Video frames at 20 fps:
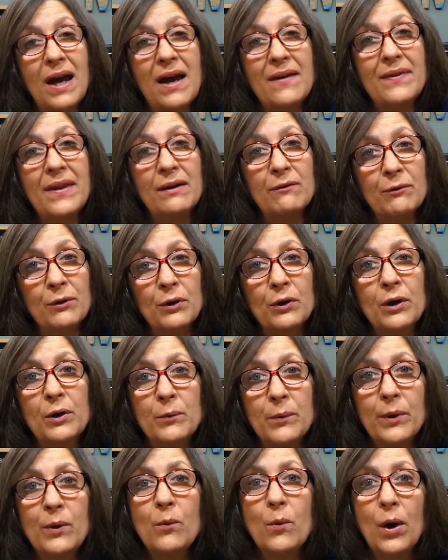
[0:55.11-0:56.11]
and they really
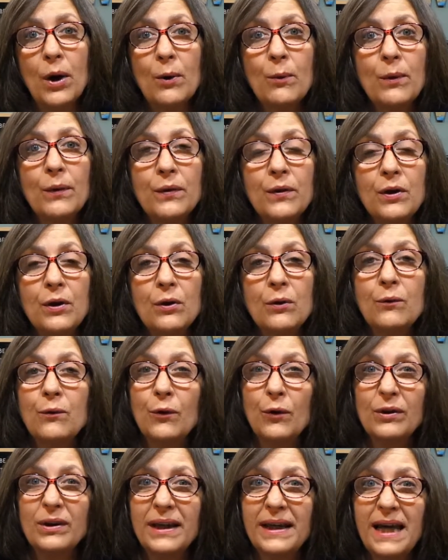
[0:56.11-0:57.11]
will work with you
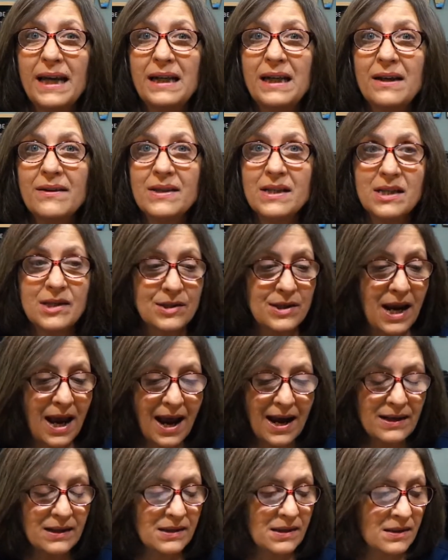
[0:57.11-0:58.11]
for like any of the
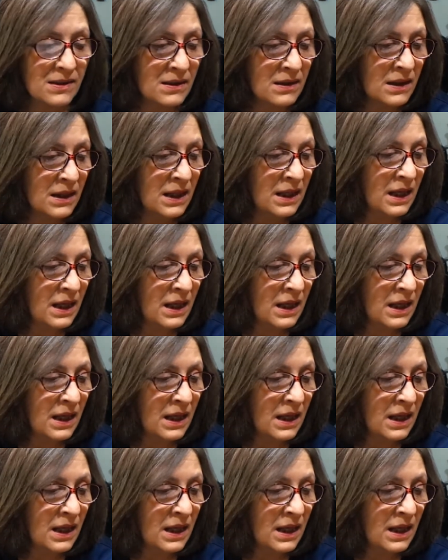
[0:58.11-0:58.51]
snacks.